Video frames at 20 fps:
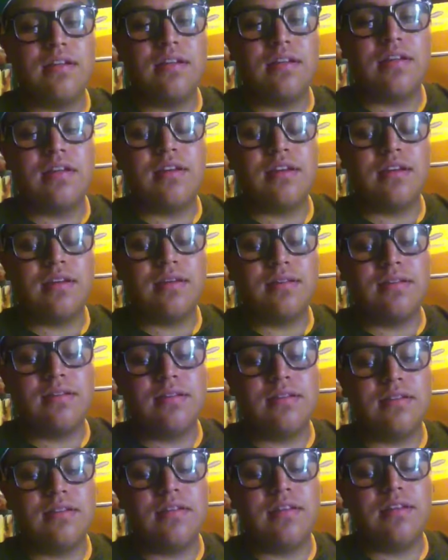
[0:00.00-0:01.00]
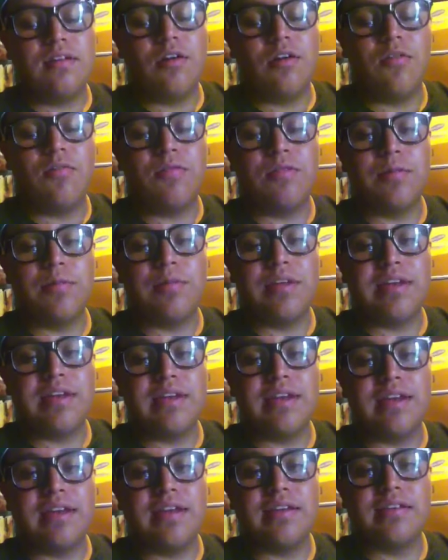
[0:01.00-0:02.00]
Yeah. Hopefully we can
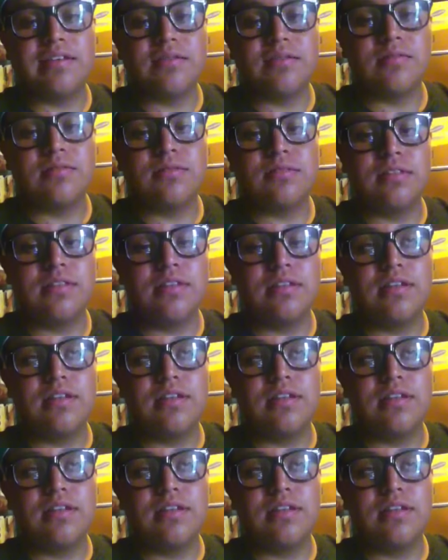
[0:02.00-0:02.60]
kick it soon.